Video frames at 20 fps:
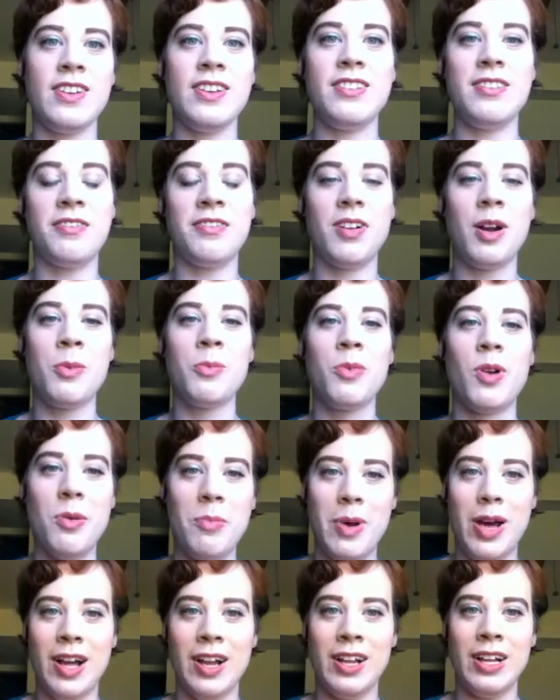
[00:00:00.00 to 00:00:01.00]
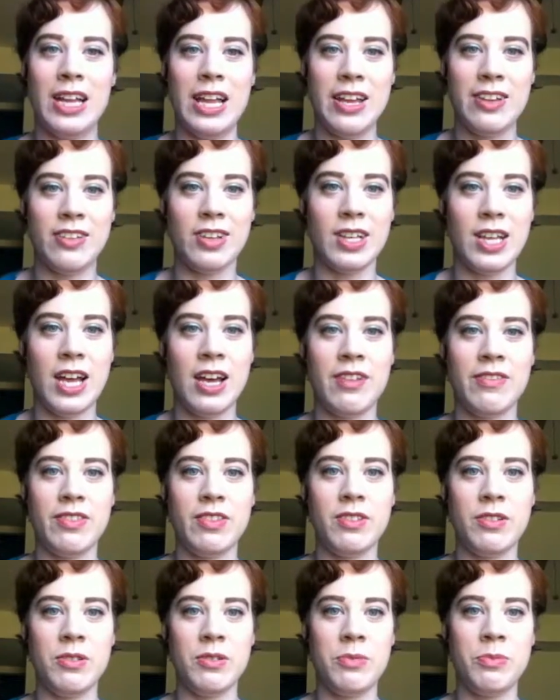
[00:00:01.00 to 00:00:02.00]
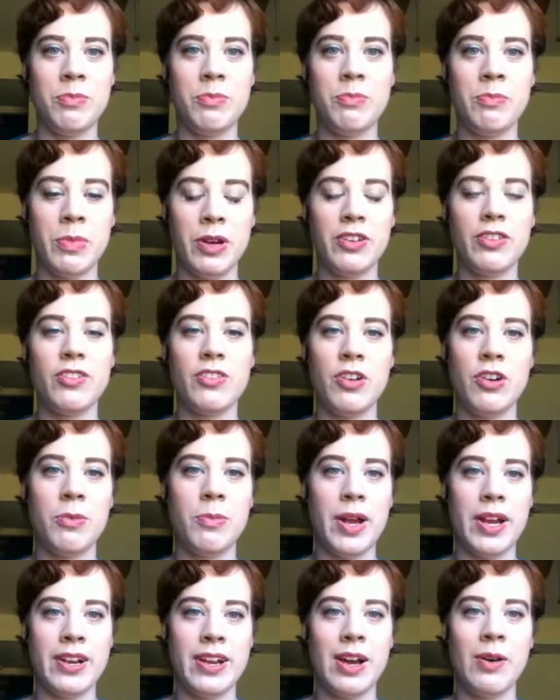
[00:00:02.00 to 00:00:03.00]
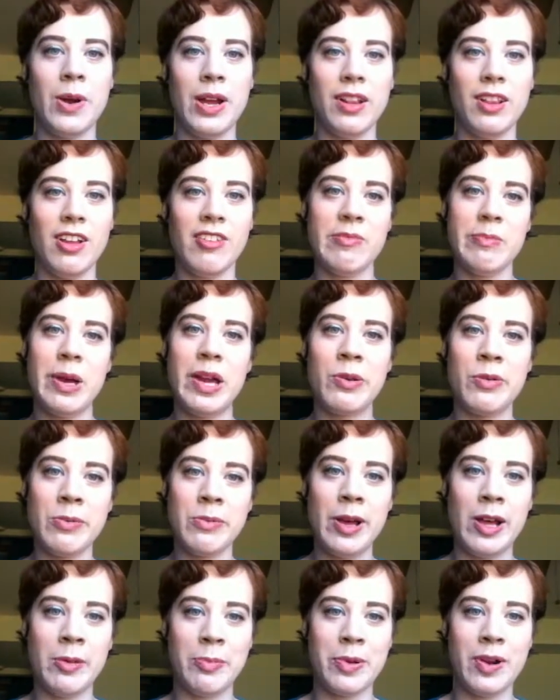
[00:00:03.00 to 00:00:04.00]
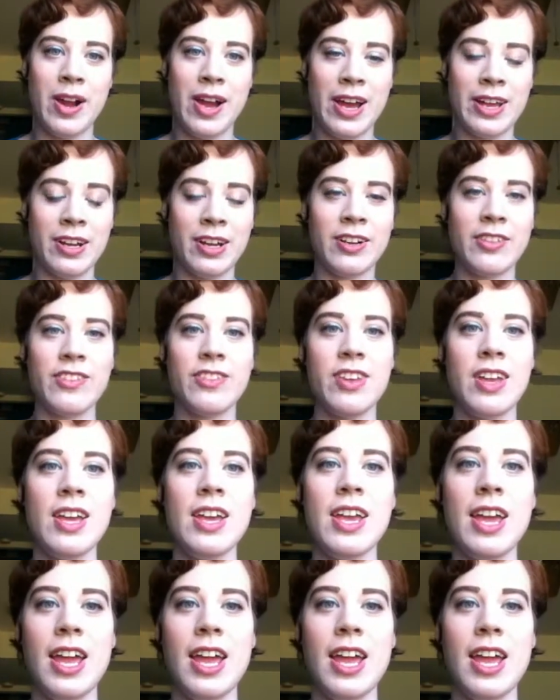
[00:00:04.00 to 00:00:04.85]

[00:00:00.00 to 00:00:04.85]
It's from Rimmel. As a lot of you must know by now, I love my Rimmel products,